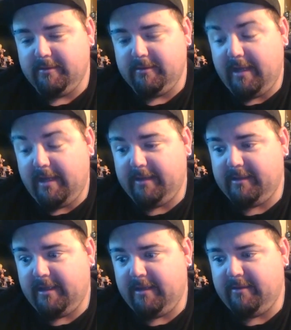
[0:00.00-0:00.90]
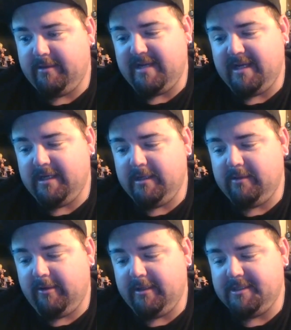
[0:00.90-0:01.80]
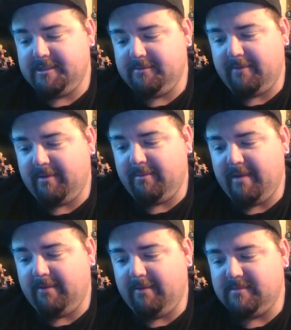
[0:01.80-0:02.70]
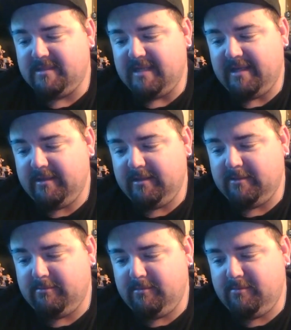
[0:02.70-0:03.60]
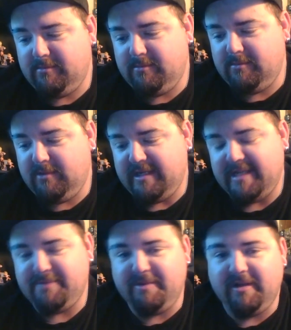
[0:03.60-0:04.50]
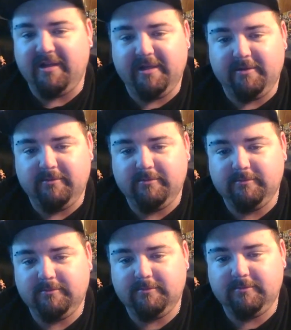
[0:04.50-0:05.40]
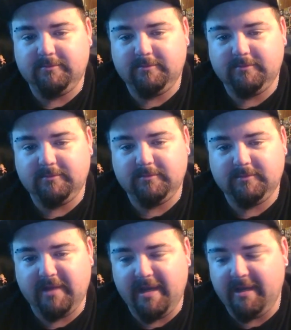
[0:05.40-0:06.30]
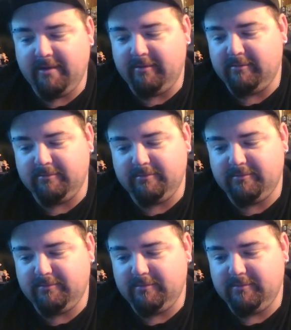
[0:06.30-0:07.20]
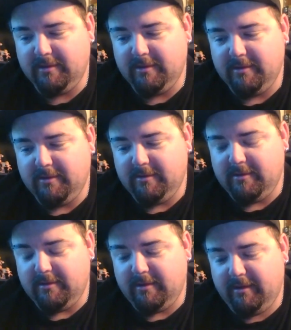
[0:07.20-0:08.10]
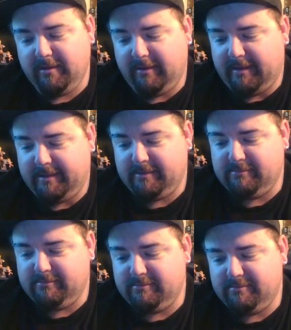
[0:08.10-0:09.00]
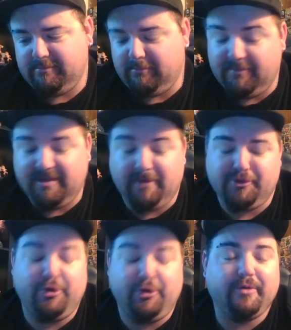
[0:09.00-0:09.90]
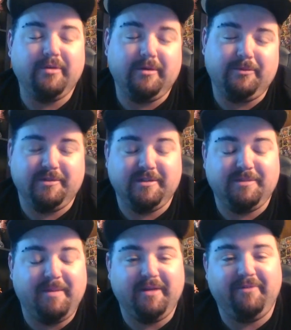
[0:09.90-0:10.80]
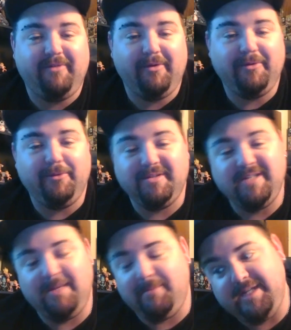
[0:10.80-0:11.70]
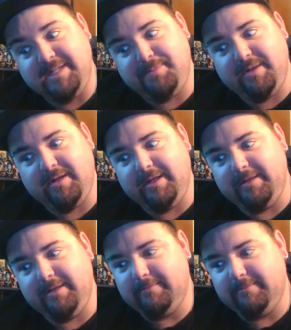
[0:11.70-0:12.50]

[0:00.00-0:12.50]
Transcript: yeah, at the end of the day, like they ring me up and say that your debt's been cleared. And I obviously I was shocked. I wasn't expecting a phone call to say my debt's been cleared.